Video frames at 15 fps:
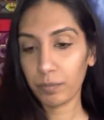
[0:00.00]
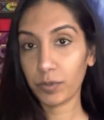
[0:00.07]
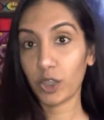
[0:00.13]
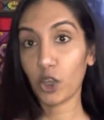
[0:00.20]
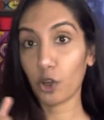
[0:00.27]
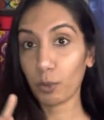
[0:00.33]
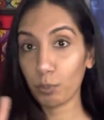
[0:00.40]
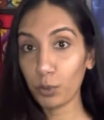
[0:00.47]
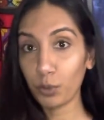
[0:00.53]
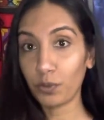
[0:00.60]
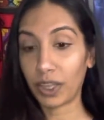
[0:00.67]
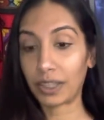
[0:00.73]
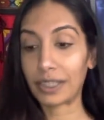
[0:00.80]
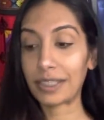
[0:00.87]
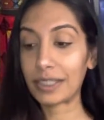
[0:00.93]
you're
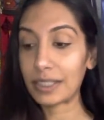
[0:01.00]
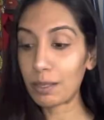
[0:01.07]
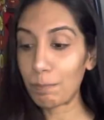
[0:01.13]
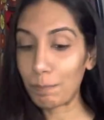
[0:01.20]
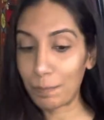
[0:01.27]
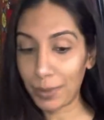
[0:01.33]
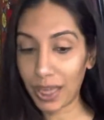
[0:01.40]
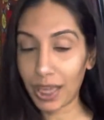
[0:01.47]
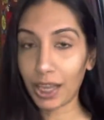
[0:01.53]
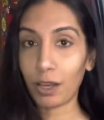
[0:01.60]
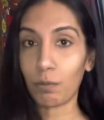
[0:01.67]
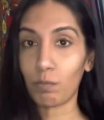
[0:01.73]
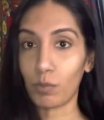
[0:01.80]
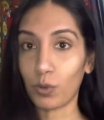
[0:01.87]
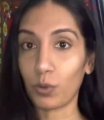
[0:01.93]
moving. This is a
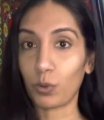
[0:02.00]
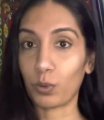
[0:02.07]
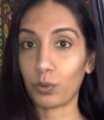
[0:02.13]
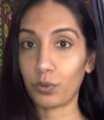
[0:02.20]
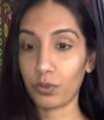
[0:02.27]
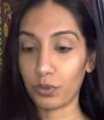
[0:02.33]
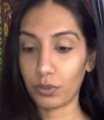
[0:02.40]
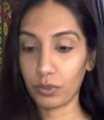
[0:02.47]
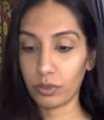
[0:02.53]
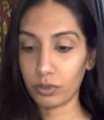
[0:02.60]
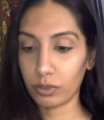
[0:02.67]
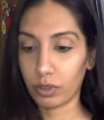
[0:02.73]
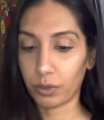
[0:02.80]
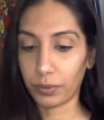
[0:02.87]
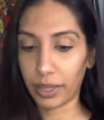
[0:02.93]
big move,
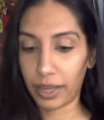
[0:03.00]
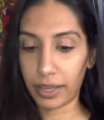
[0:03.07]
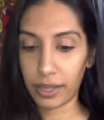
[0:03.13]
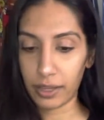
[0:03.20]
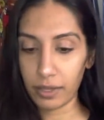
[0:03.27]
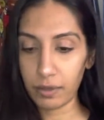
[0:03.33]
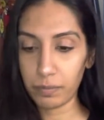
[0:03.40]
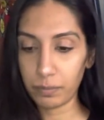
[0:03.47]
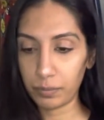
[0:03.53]
okay? I